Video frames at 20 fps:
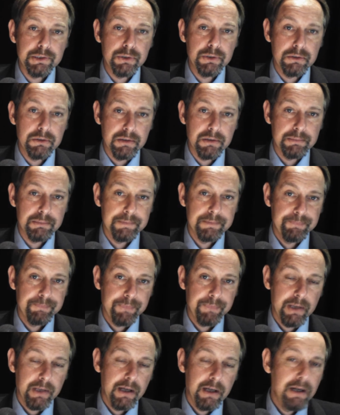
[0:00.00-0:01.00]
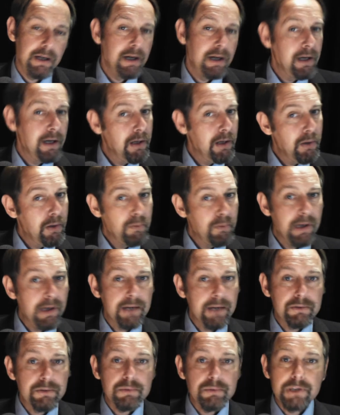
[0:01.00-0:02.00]
Europe."
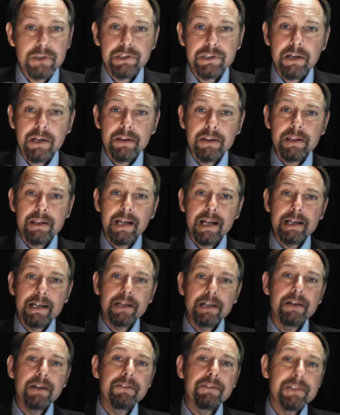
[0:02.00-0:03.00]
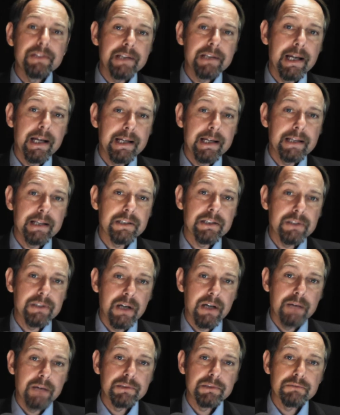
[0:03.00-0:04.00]
Well, Roger, thank you for taking the
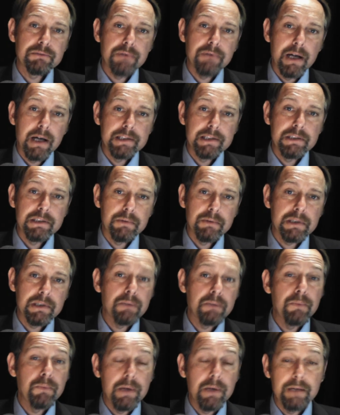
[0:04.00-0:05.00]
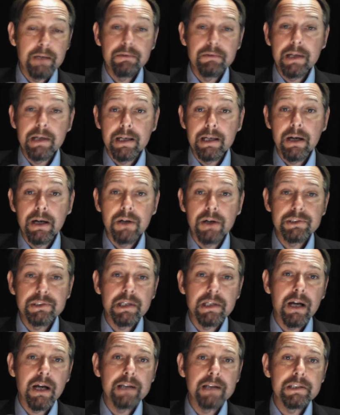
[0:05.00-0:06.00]
time to write to us, and we really are
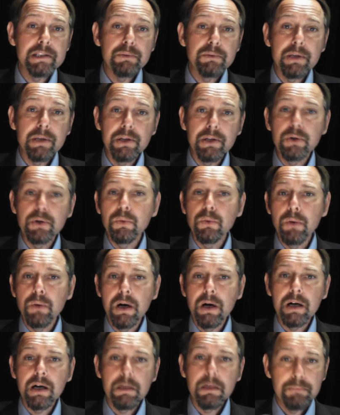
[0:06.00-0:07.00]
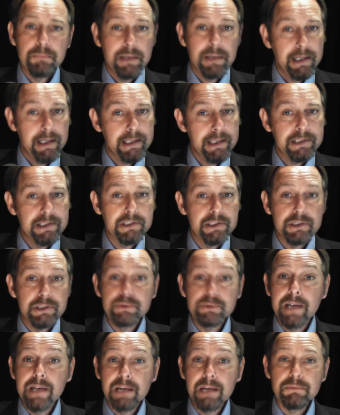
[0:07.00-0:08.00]
delighted with your work. Please
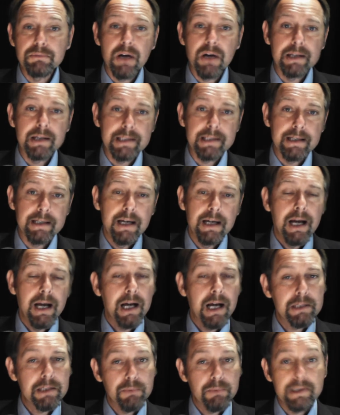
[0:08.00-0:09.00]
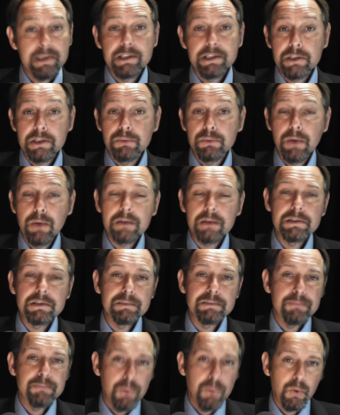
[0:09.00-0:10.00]
do keep writing, as we do
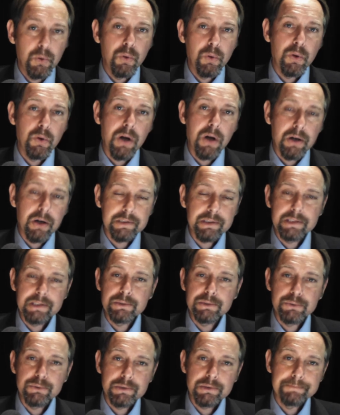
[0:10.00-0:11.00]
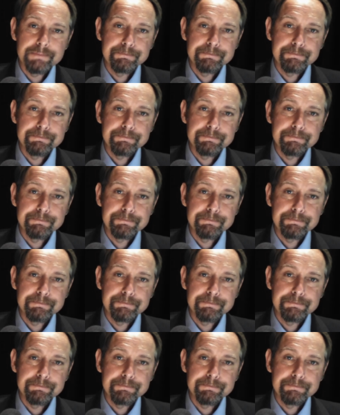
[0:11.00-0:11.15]
welcome all articles.